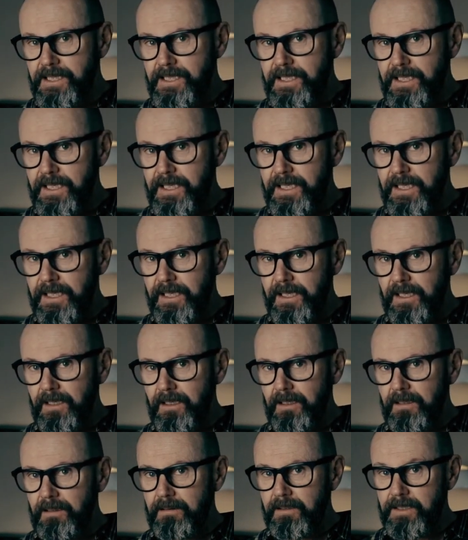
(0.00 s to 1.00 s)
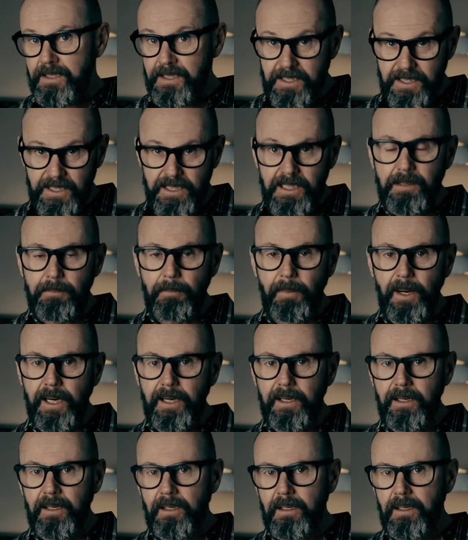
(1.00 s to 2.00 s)
den
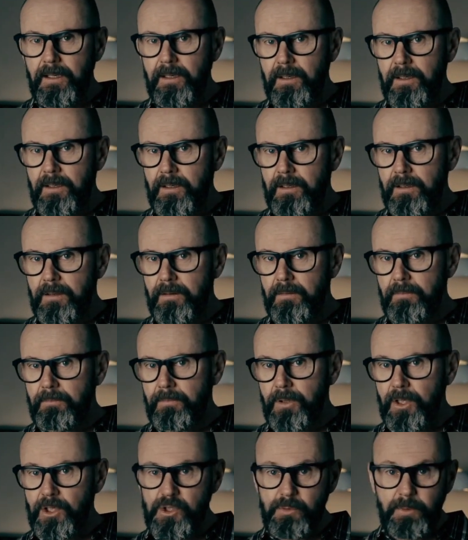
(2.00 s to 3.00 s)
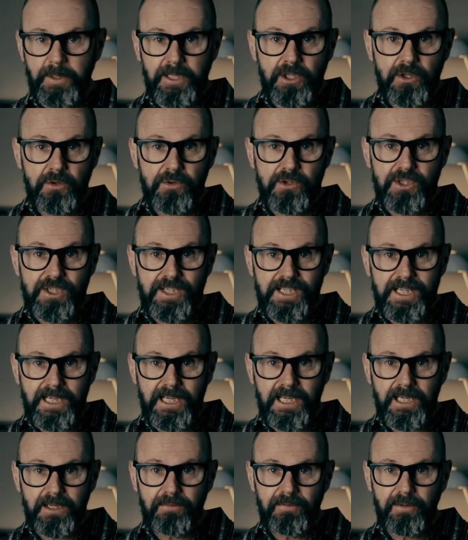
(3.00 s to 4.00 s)
Mann, because we use
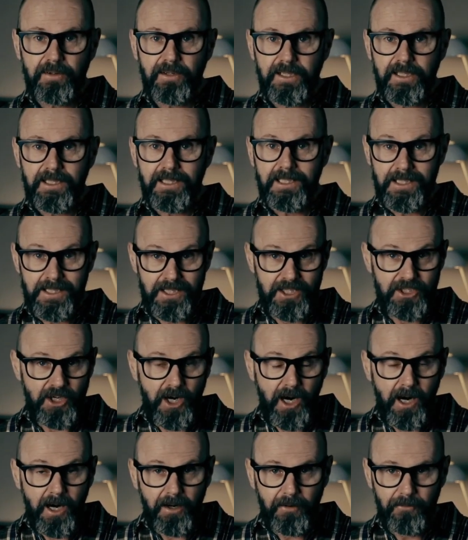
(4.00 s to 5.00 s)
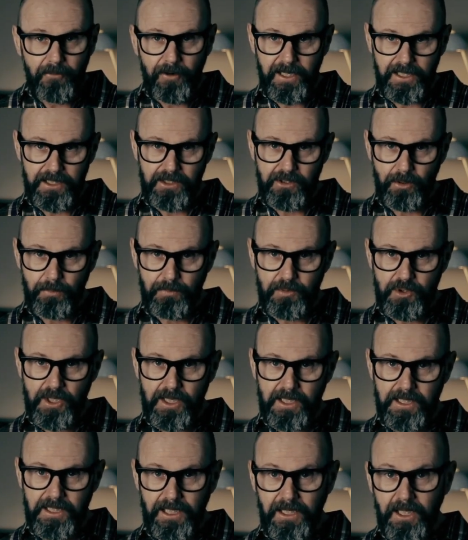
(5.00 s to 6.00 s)
den for the direct
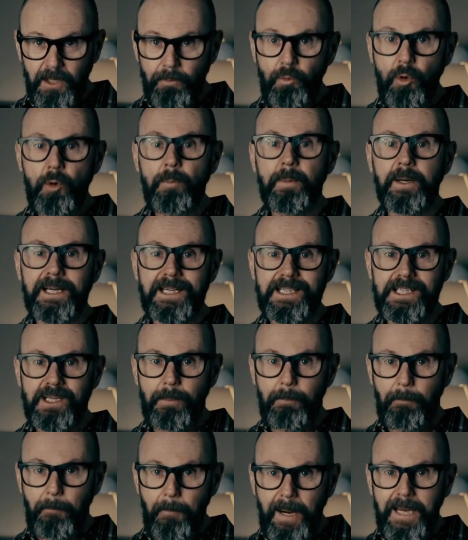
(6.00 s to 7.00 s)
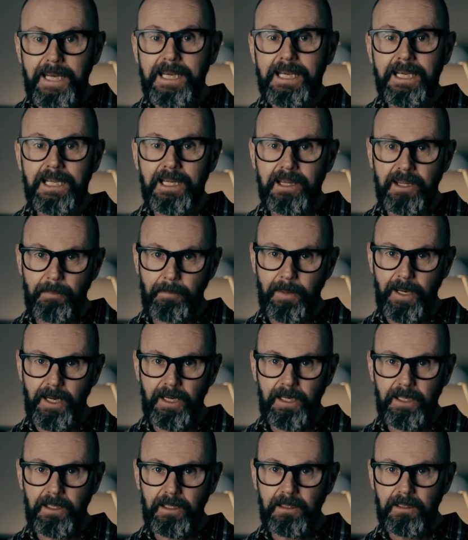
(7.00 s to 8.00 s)
object. And the woman isn't making the
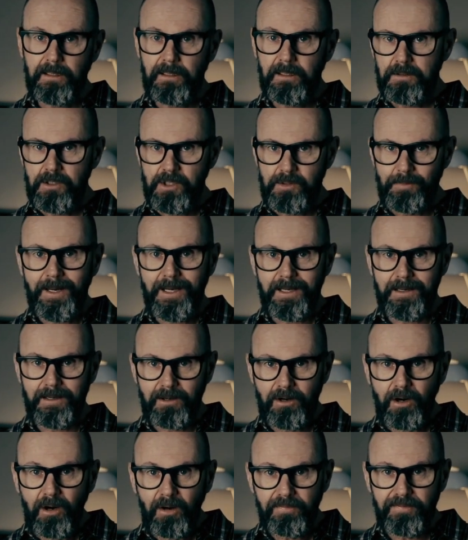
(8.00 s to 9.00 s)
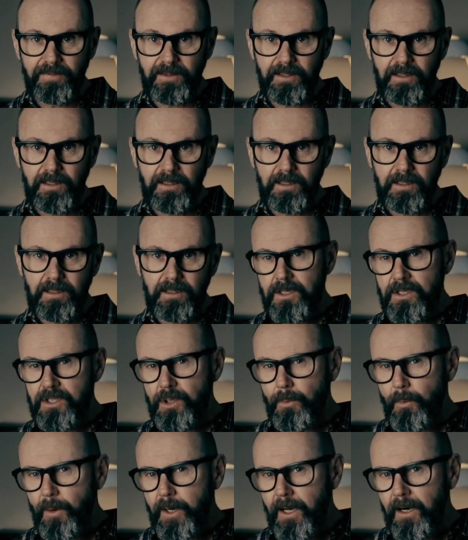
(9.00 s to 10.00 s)
man, she's making a coffee.
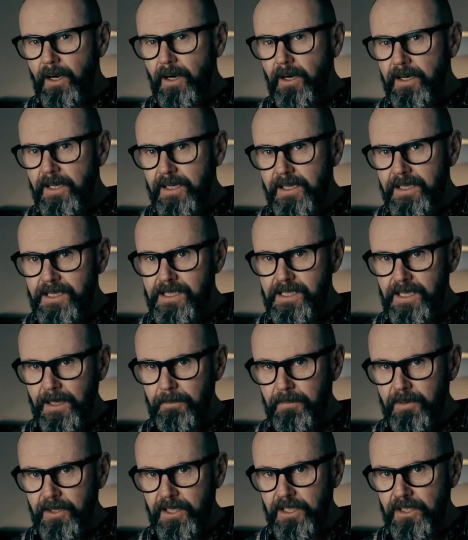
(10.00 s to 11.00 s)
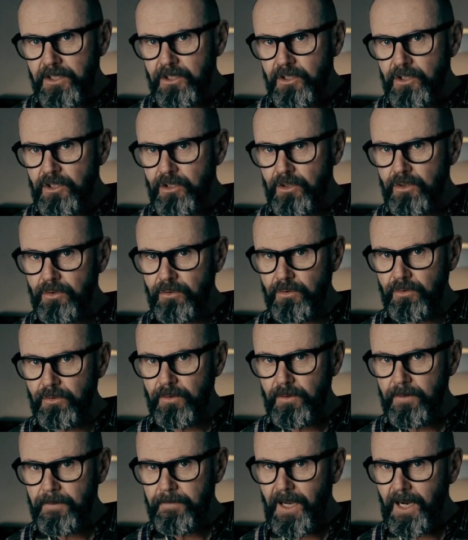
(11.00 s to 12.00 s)
So we're going to need something
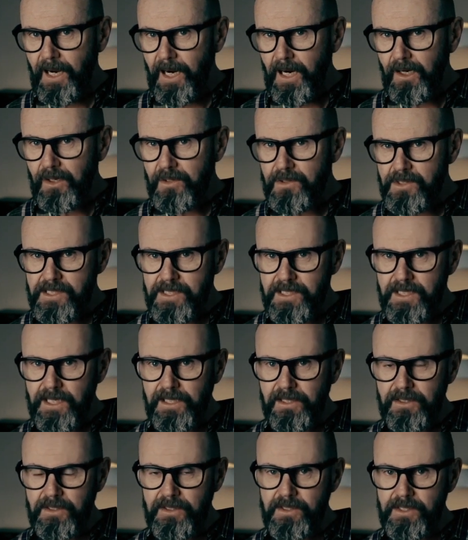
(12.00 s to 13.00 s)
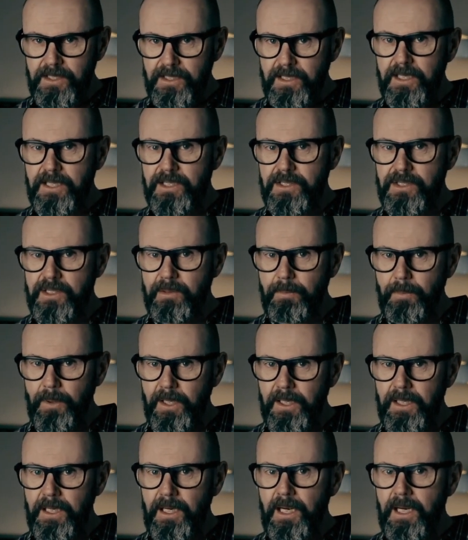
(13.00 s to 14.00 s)
new. Our sentence needs to
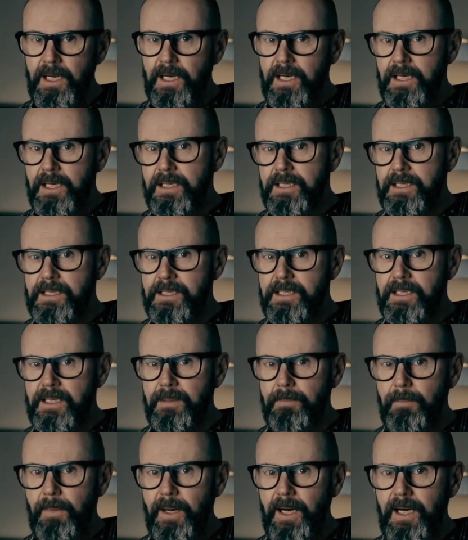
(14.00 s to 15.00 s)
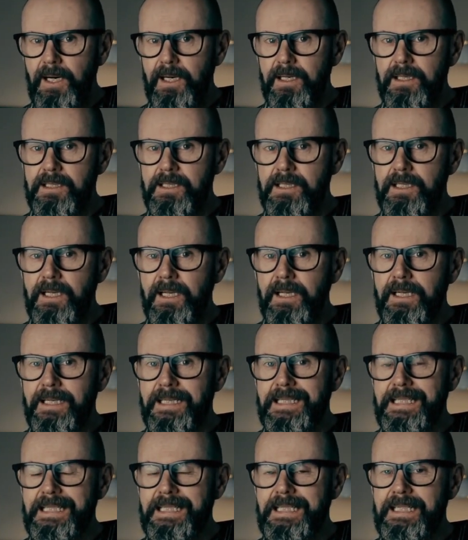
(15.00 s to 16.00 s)
be, sie macht
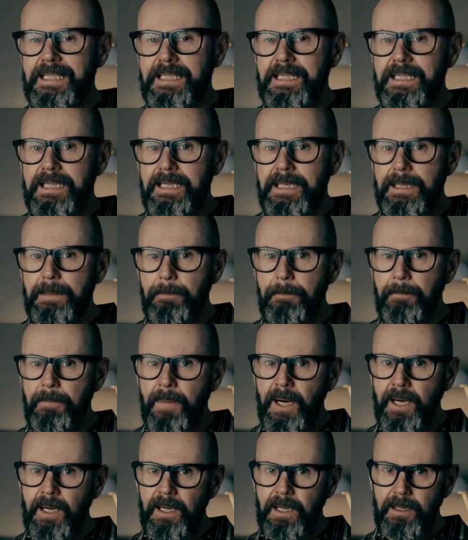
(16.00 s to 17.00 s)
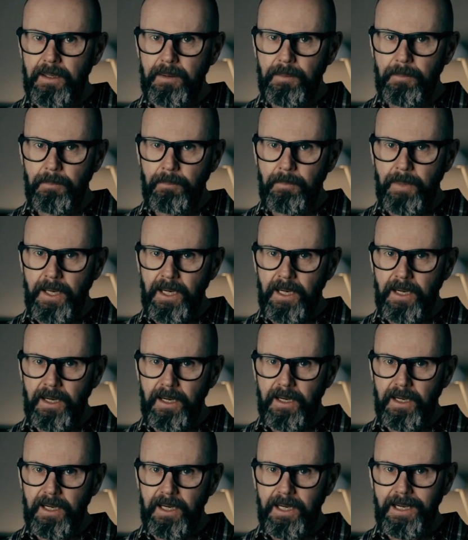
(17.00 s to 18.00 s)
dem
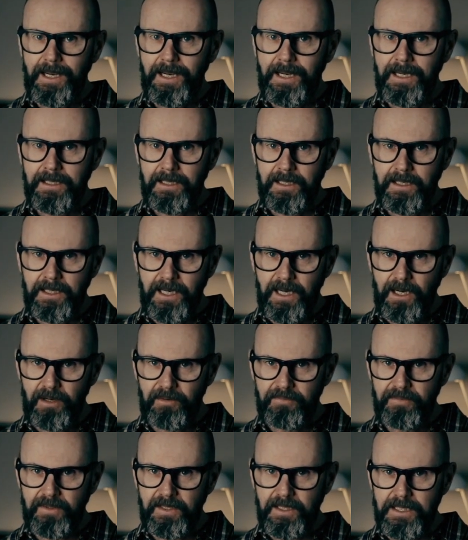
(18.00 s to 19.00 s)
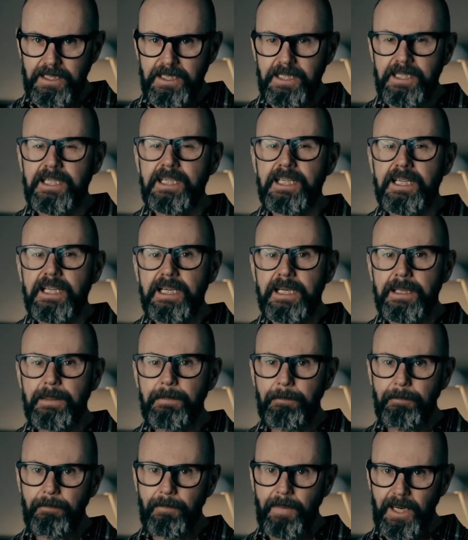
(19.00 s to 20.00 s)
Mann einen Kaffee.
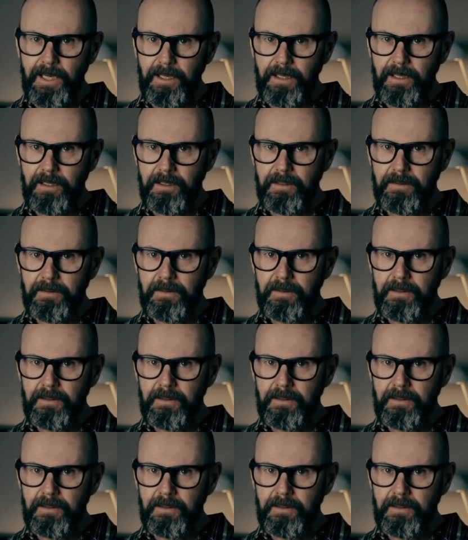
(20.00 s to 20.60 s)
Dem Mann.